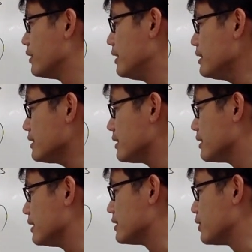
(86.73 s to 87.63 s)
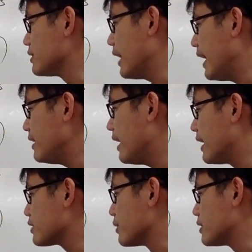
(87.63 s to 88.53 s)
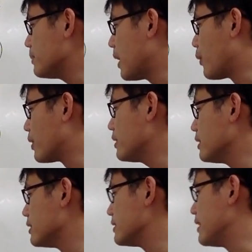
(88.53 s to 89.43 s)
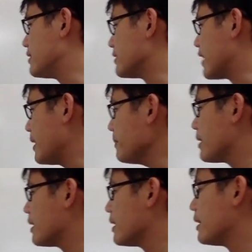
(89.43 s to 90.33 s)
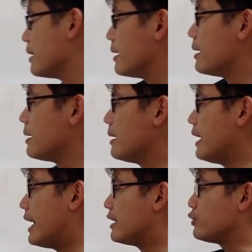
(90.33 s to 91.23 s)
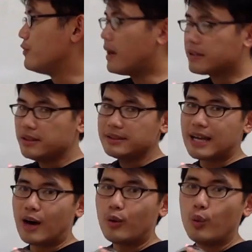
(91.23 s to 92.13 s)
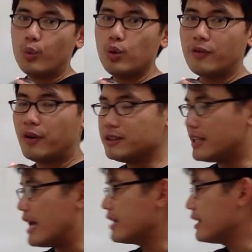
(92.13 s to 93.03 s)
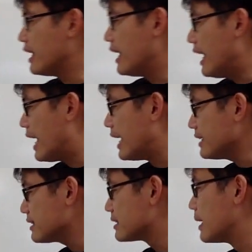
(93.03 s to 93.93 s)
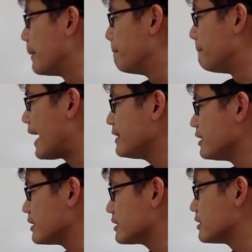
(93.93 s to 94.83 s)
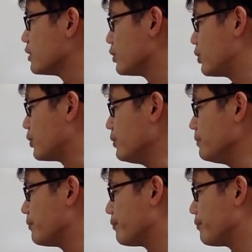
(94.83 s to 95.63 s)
This is just eight x to the third power, stays the same. And to factor this out, we'll first get x minus two.